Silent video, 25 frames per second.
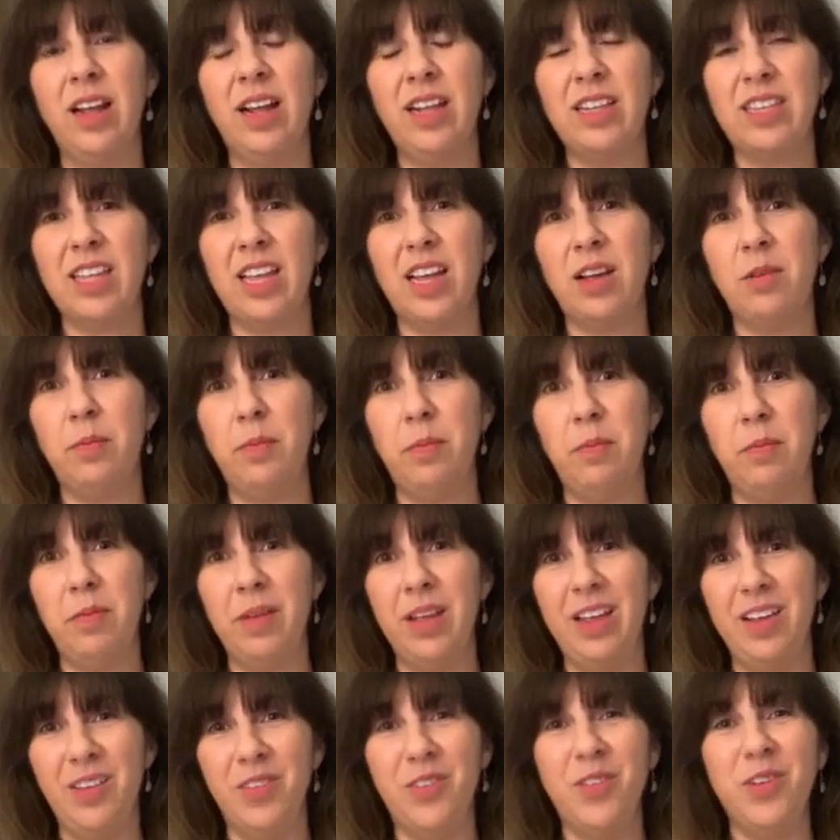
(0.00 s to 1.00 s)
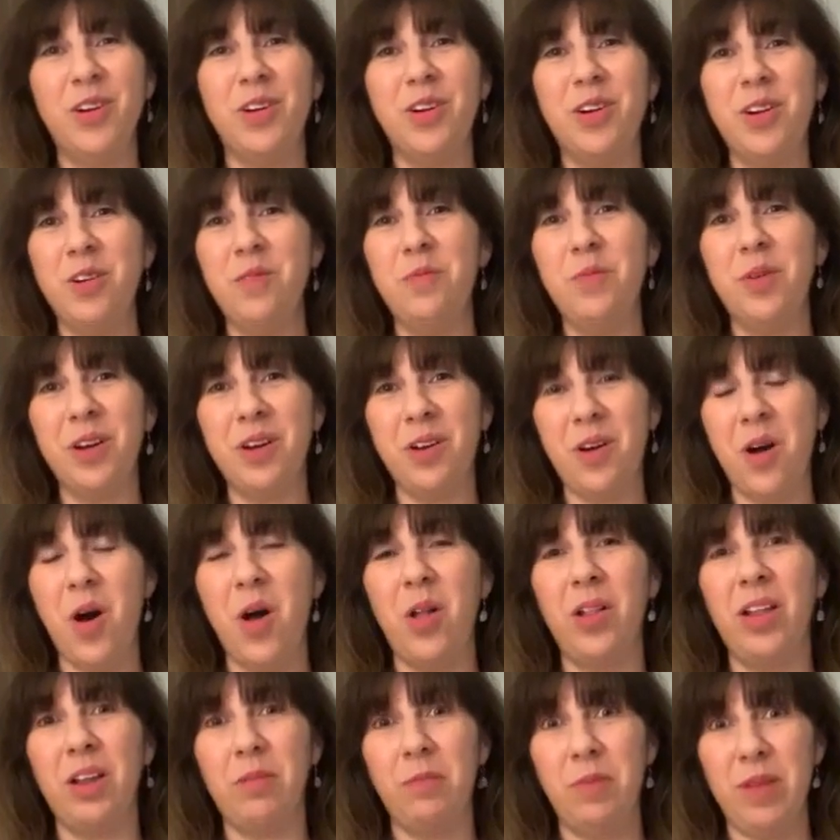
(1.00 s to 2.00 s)
It's like if you're going to book a
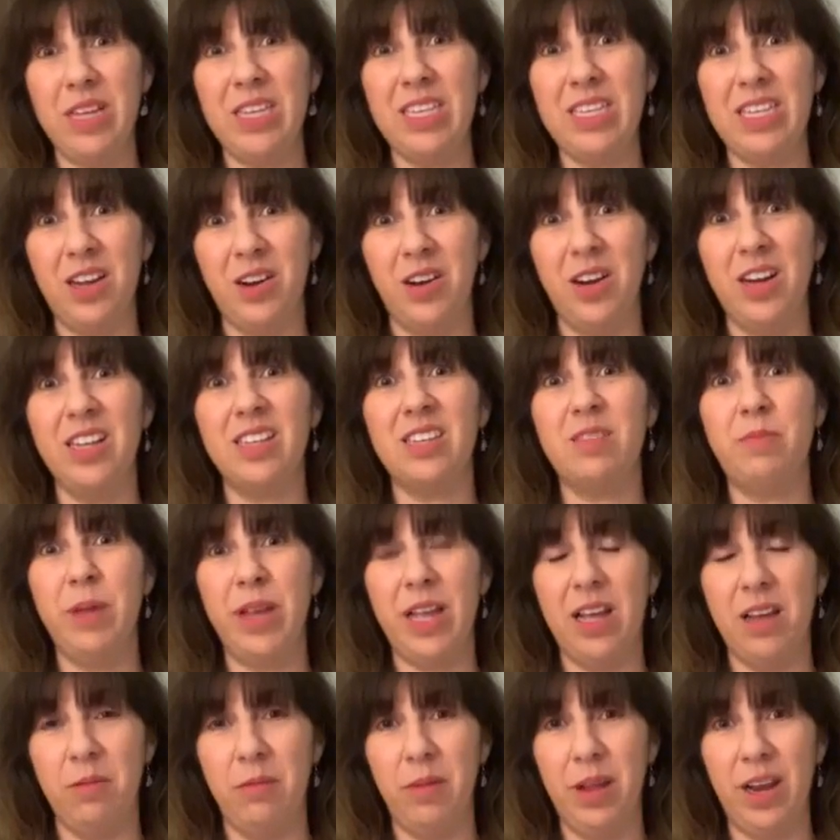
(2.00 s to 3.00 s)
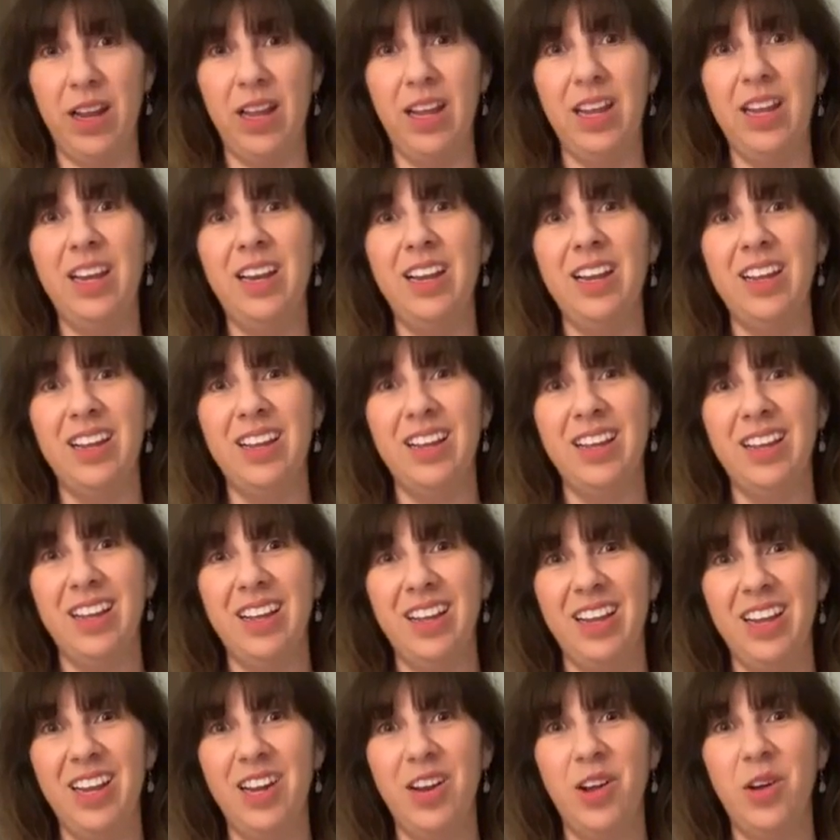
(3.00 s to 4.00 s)
call, like be serious, be committed,
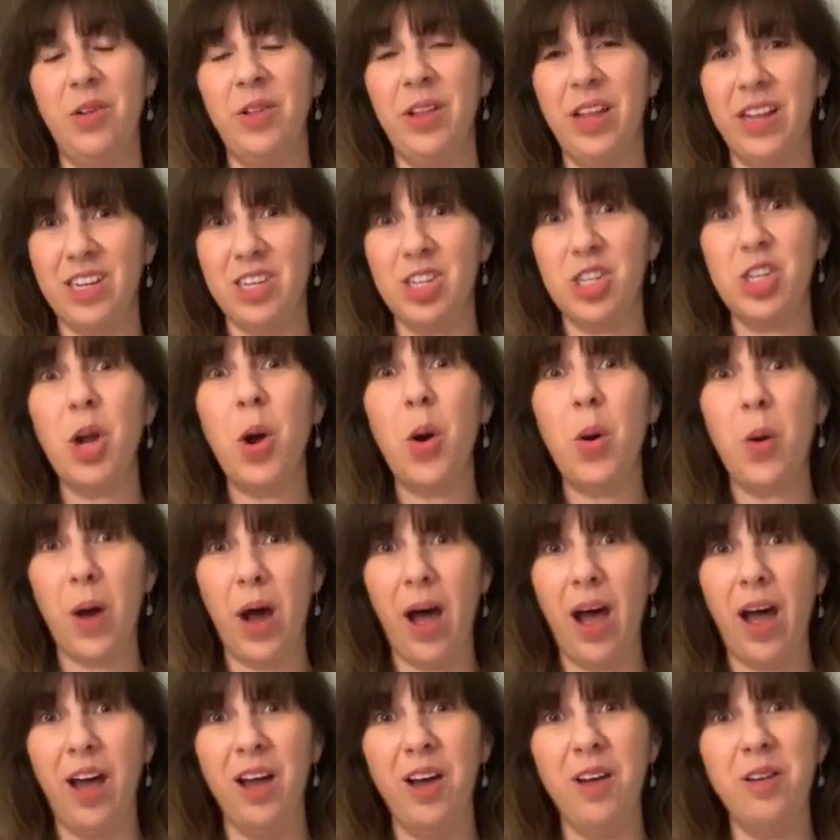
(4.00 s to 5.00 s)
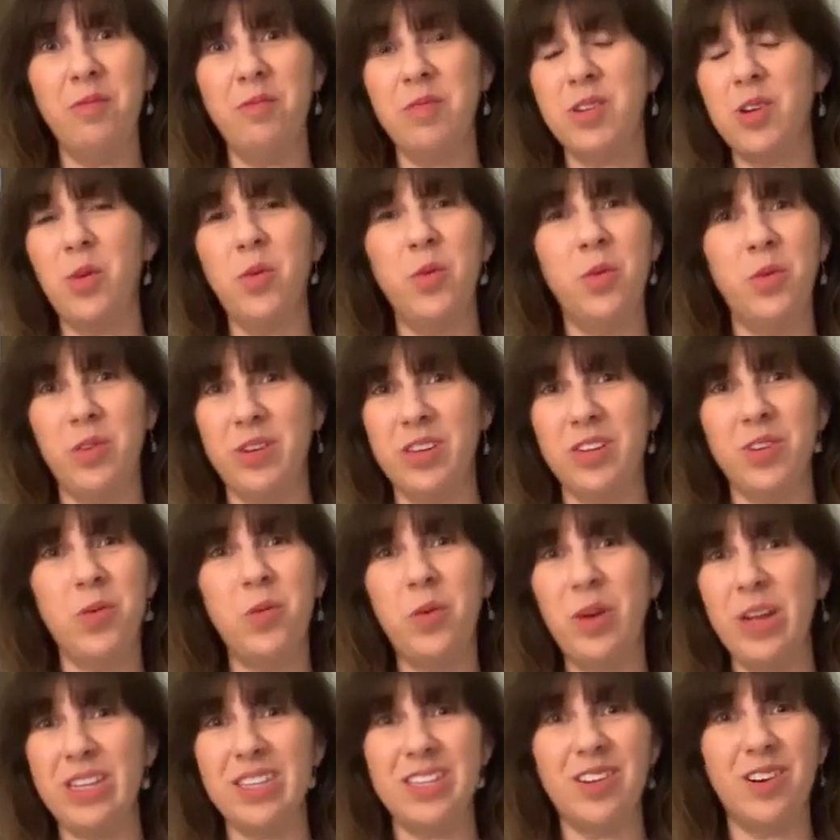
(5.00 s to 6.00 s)
you know, like show up. Don't
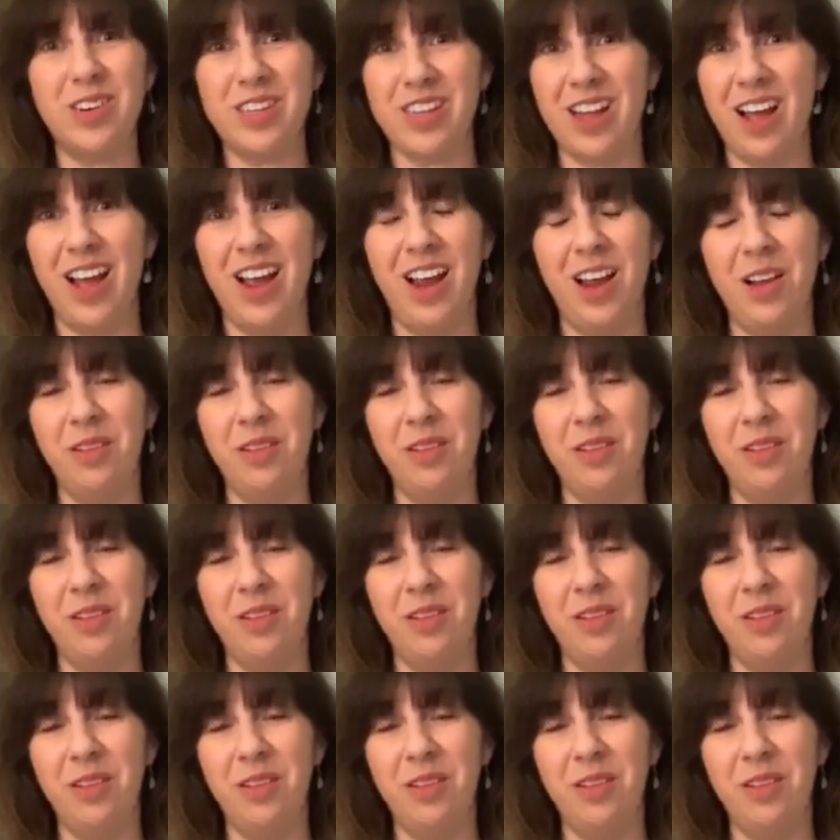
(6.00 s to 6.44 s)
don't waste our